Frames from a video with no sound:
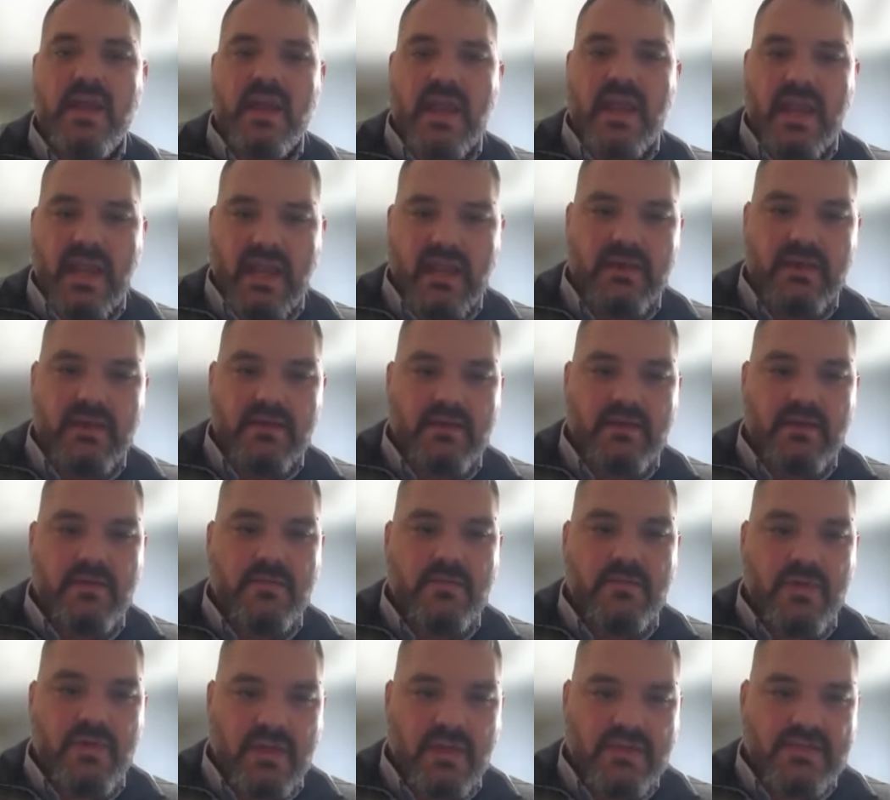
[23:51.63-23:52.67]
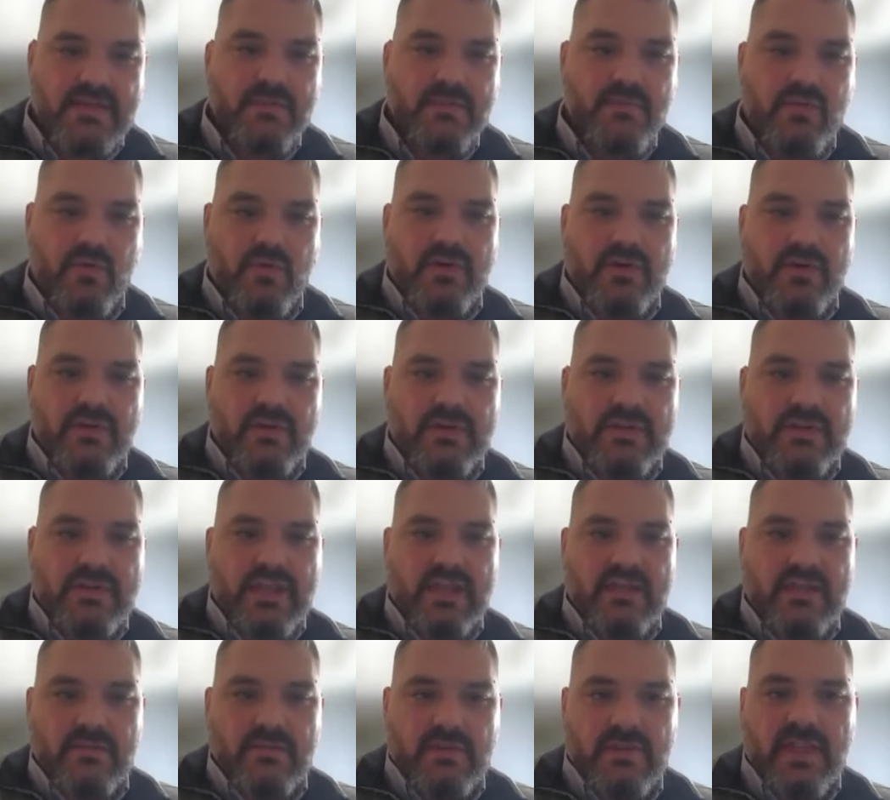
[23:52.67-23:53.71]
And it's important
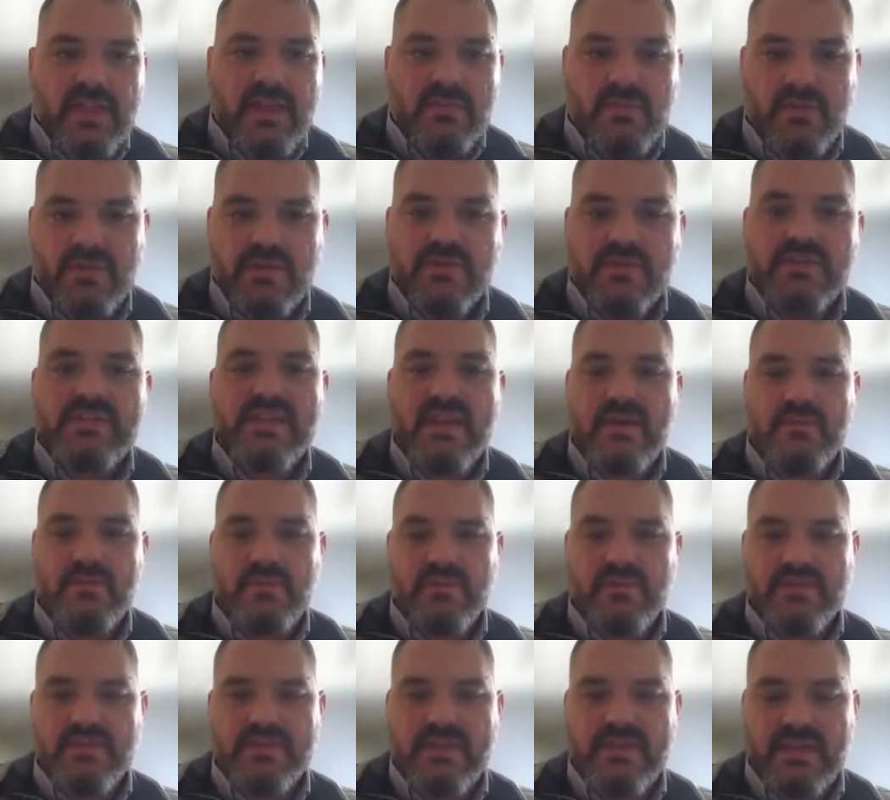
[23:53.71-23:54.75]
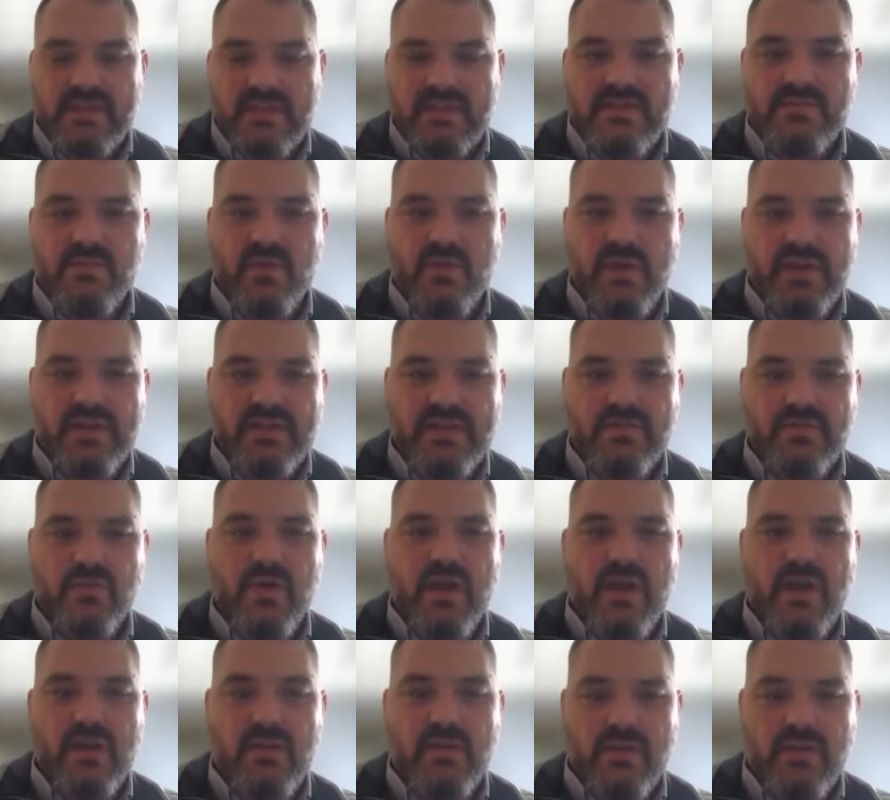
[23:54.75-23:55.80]
that you label your samples at this point as
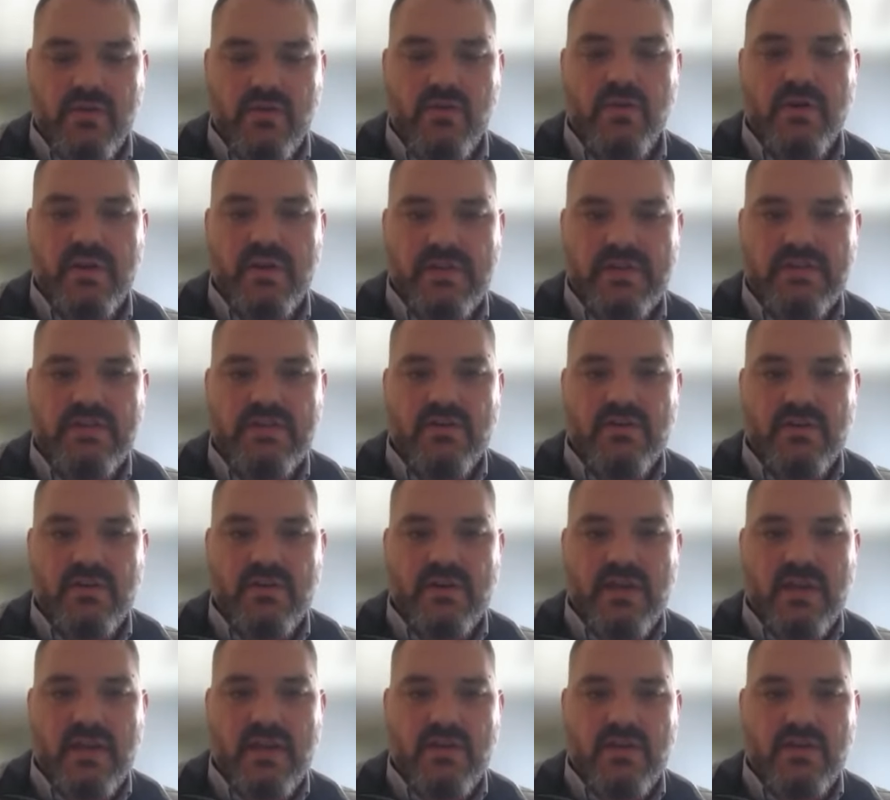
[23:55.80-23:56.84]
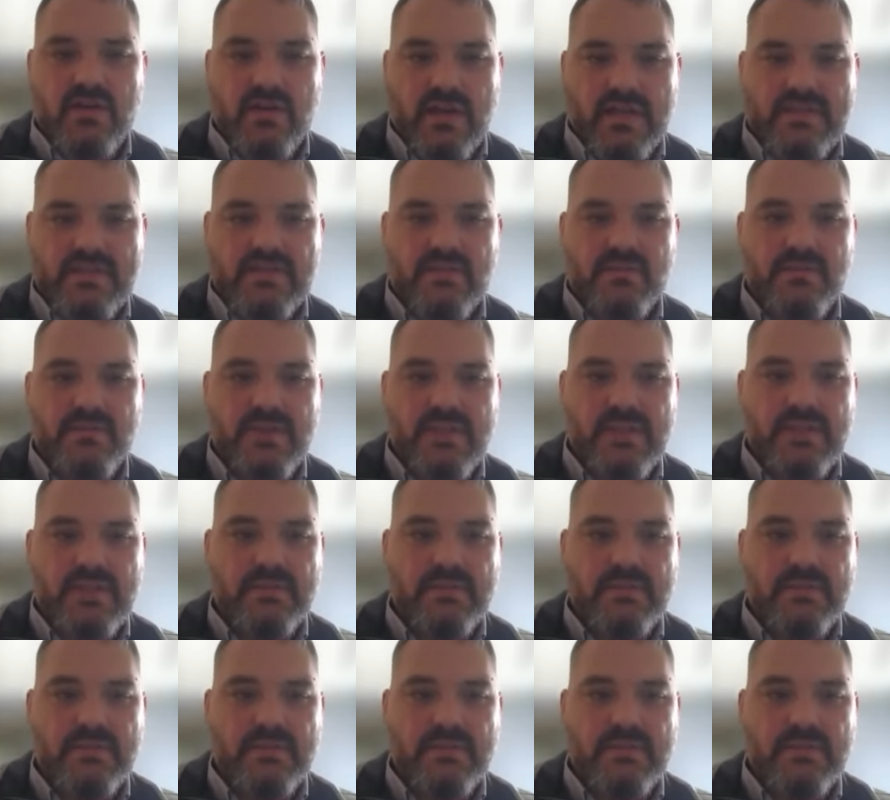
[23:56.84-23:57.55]
well, according to your SOP.